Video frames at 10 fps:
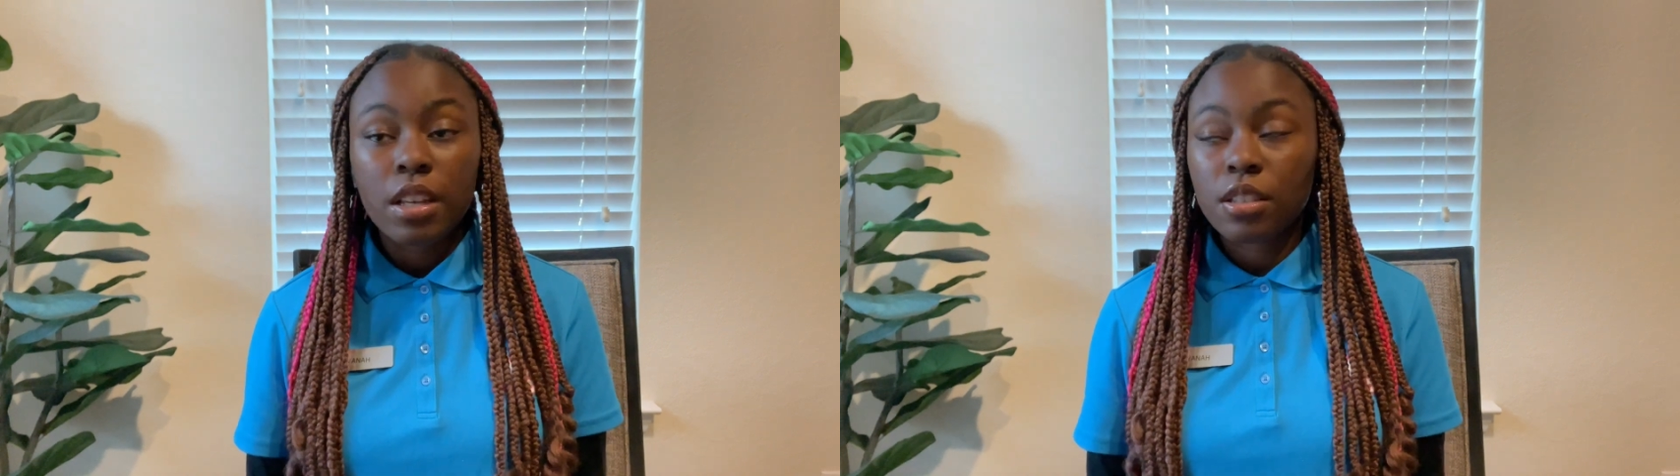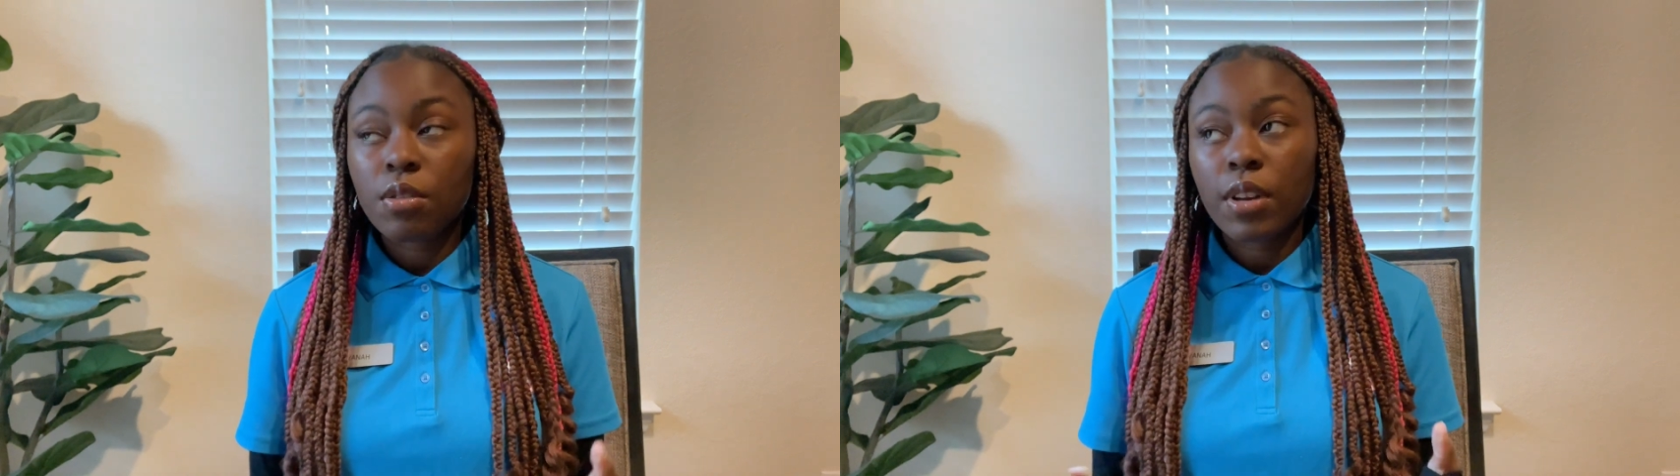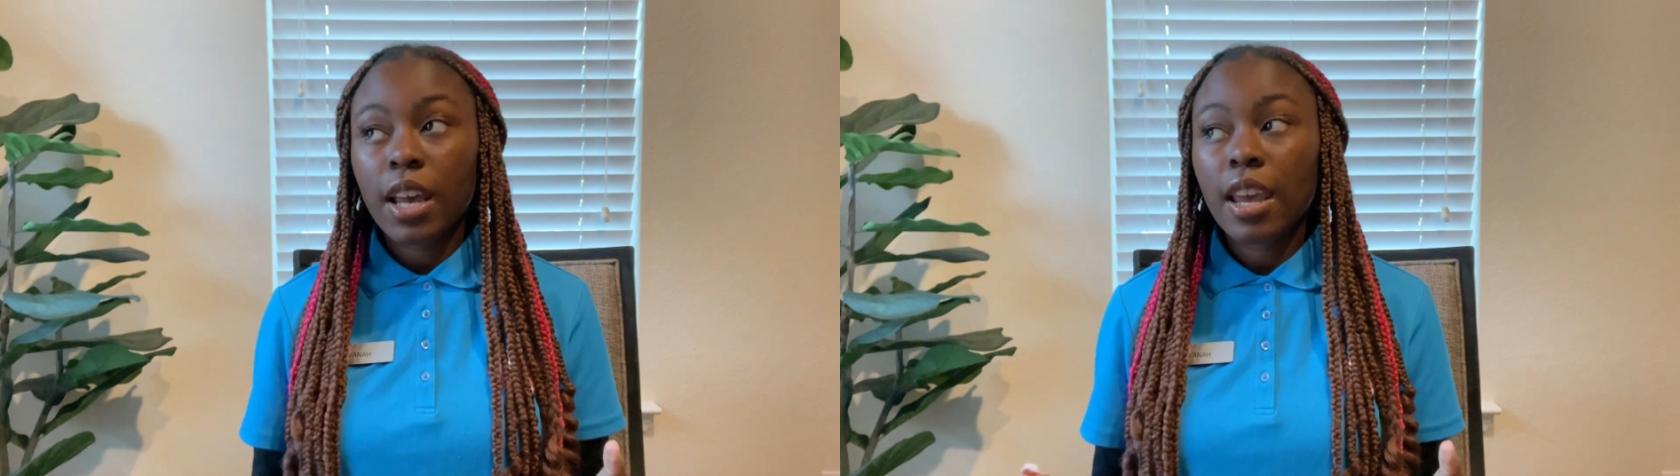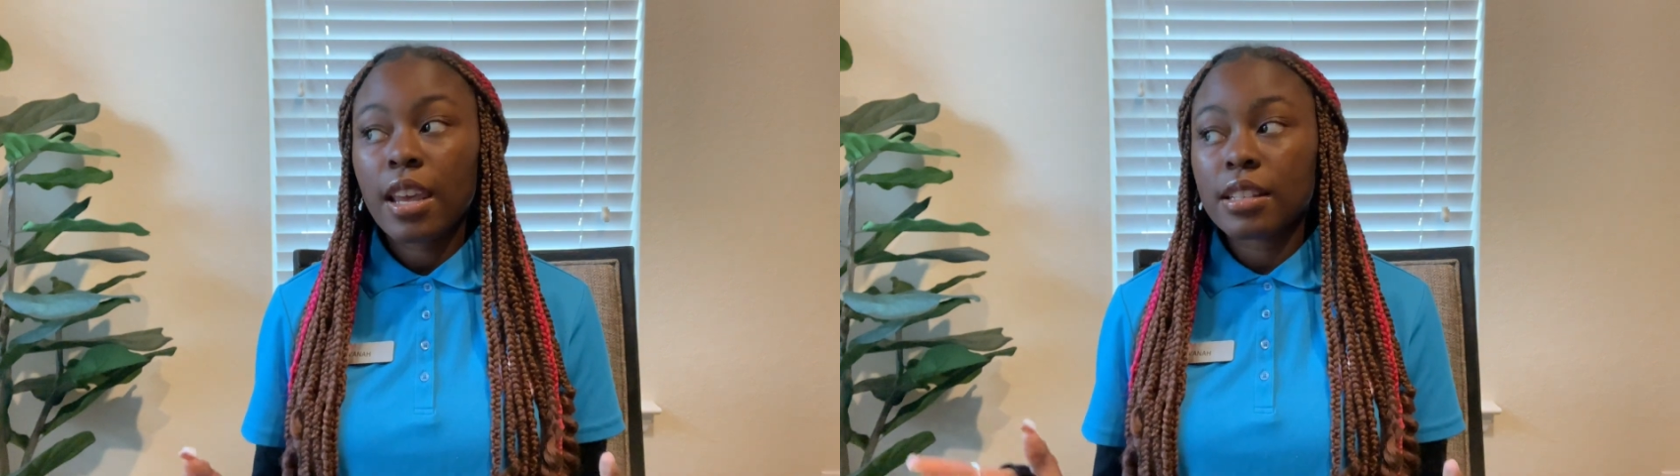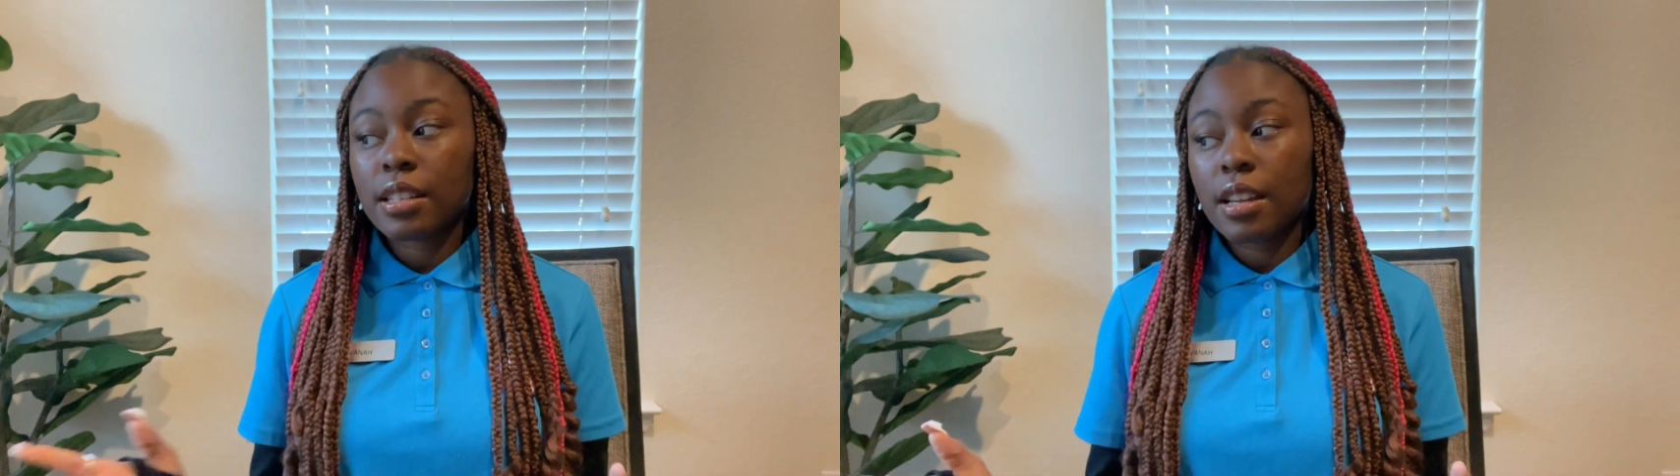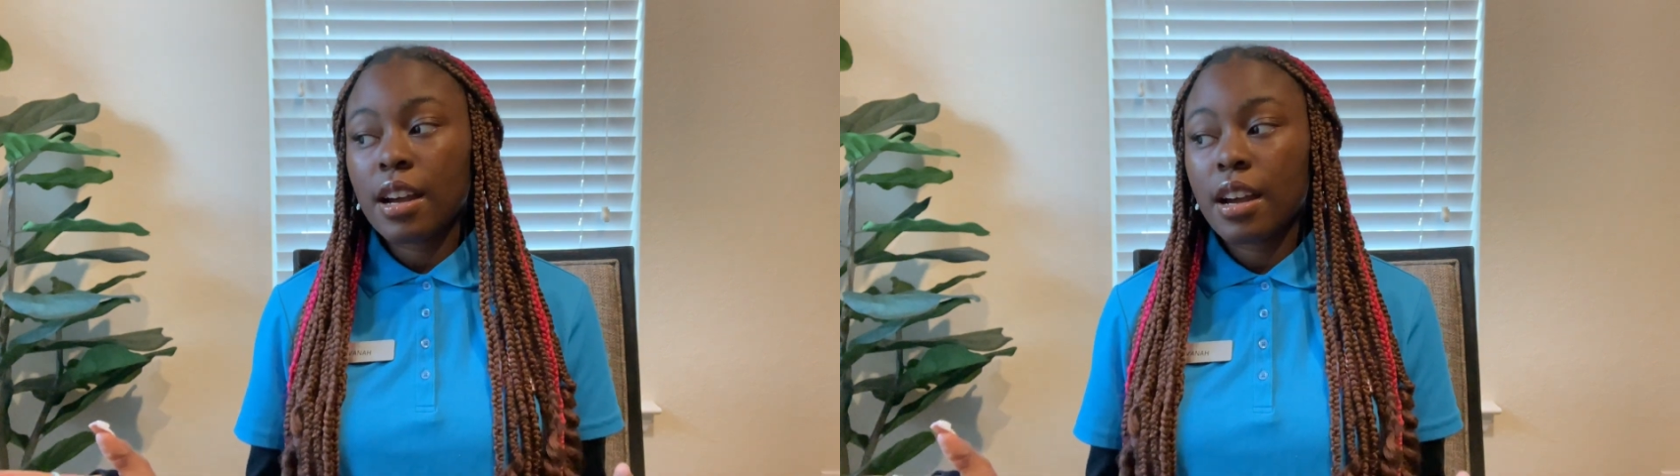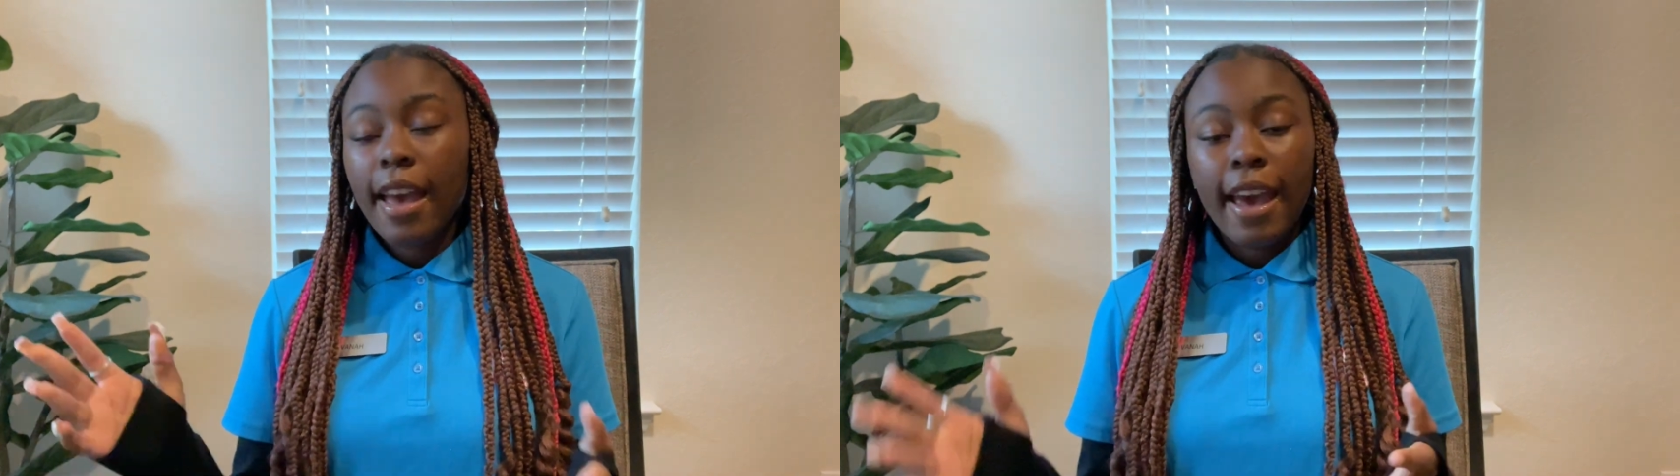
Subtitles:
It's okay to not